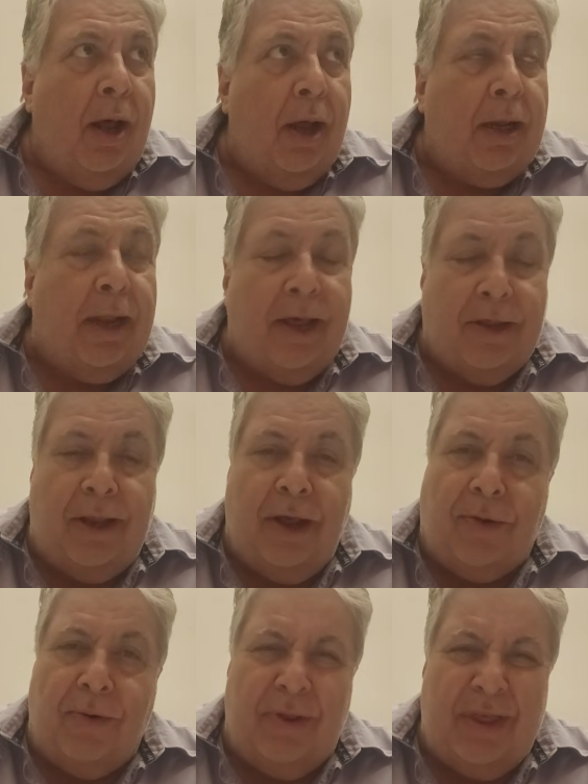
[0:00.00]
class
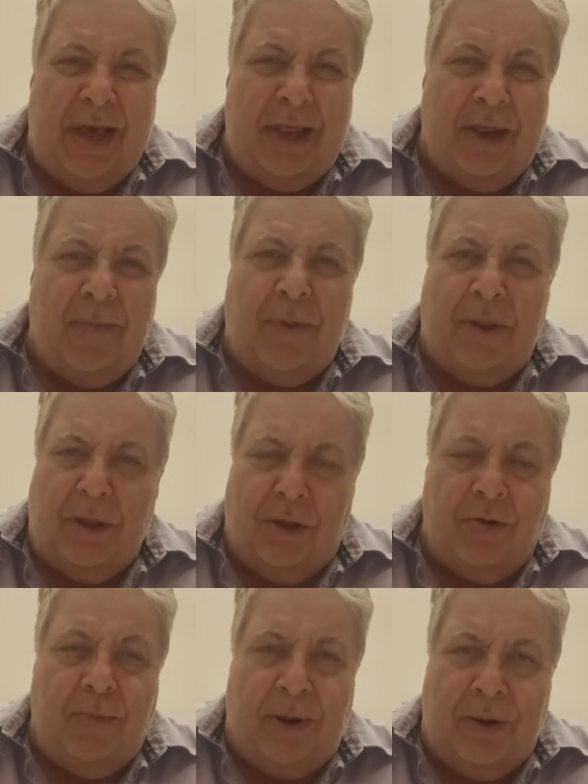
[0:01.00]
lectures. That's something that
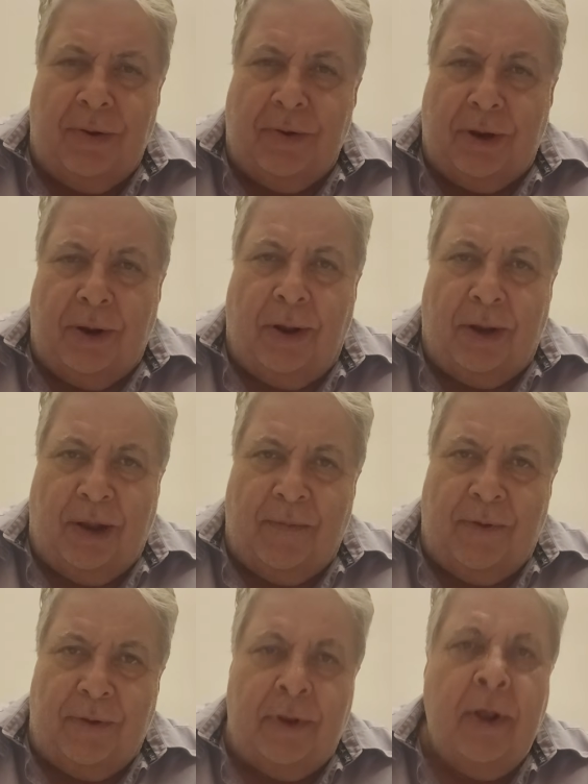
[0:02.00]
should be used at all
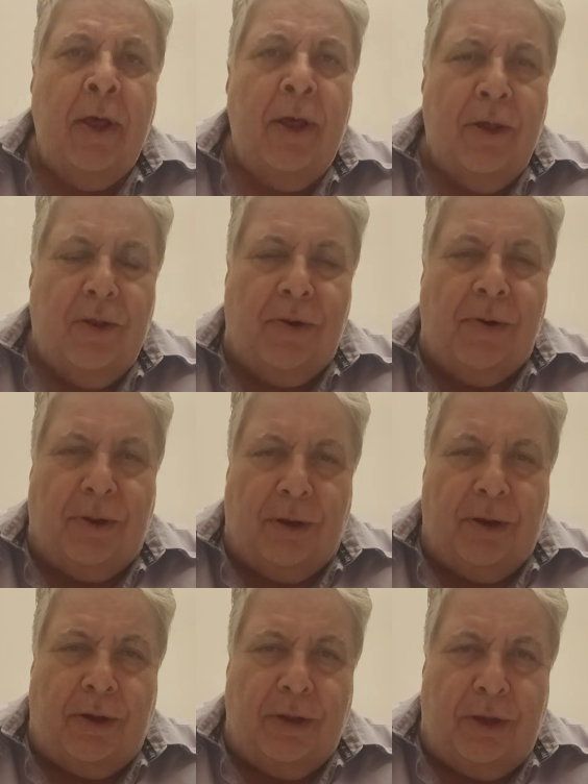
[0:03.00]
levels. Students
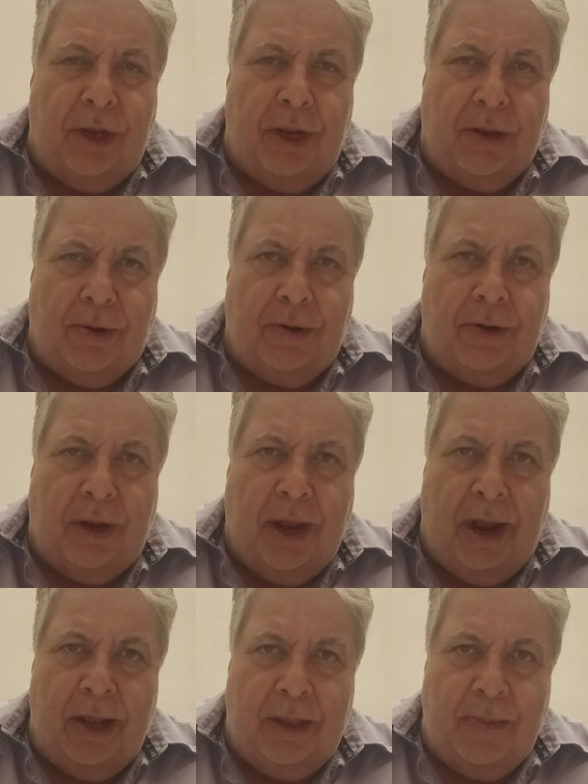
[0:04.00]
look to the teacher to
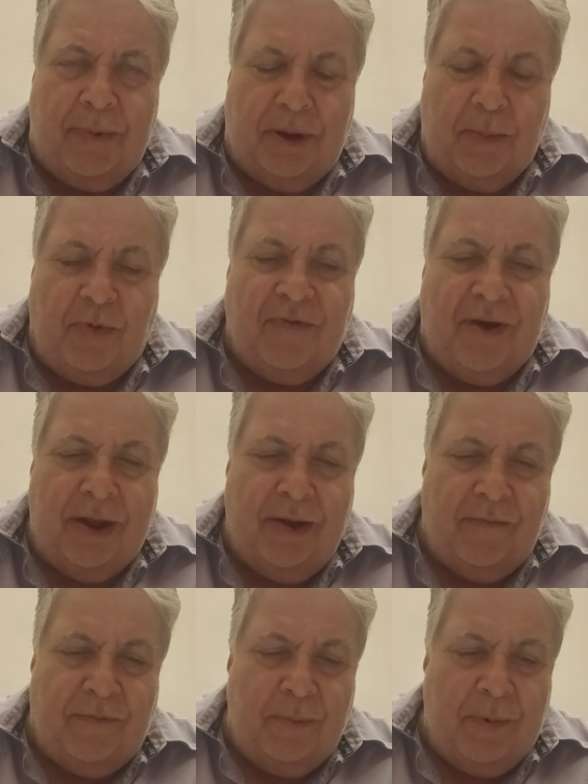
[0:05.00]
guide them and to provide
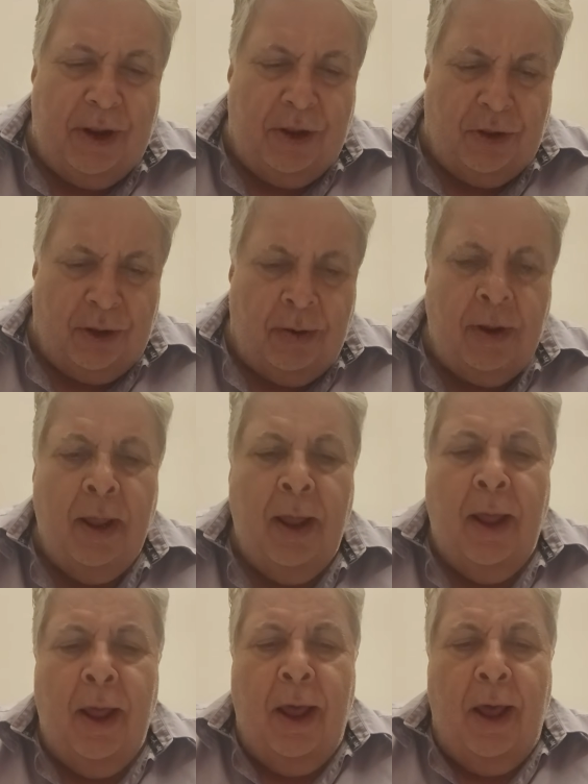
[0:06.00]
information.
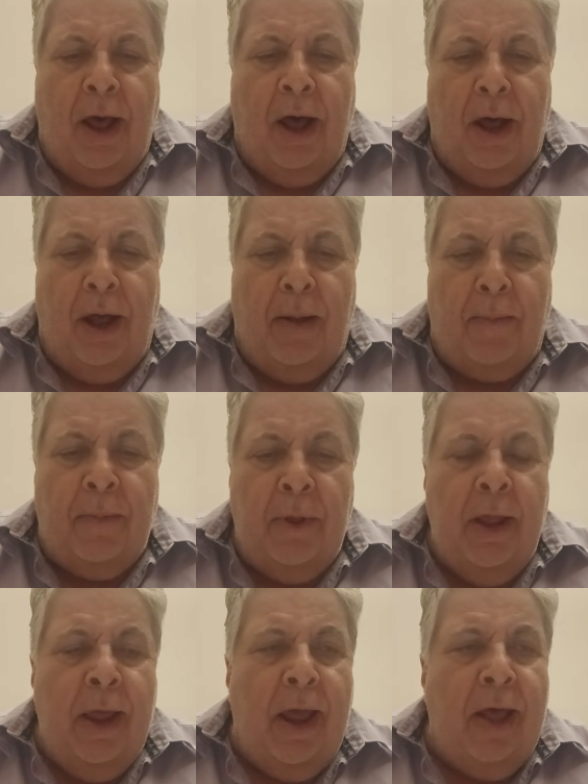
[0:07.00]
Um,
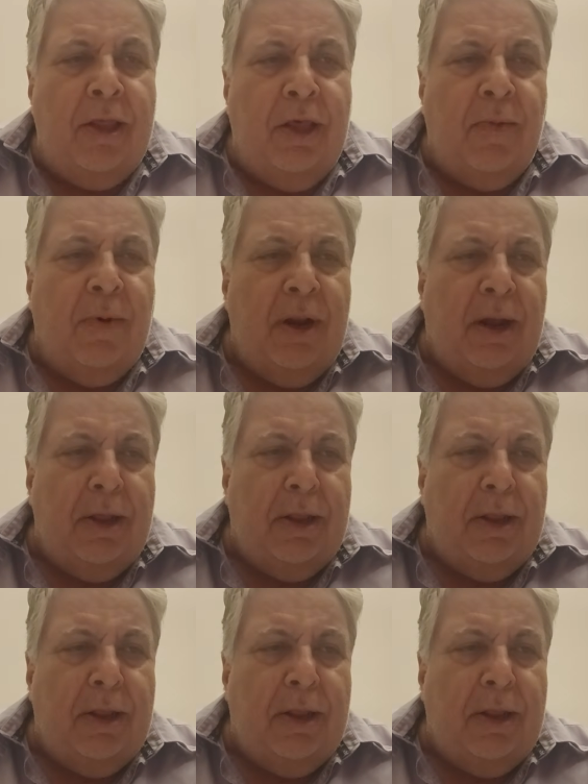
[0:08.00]
and the other one